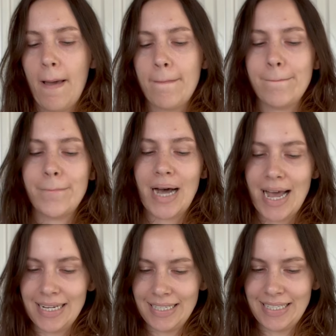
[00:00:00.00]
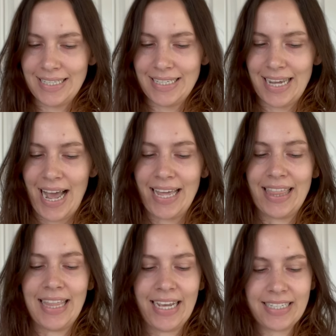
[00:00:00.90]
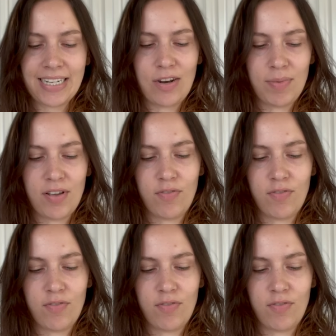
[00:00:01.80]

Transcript: but I think it's gonna be a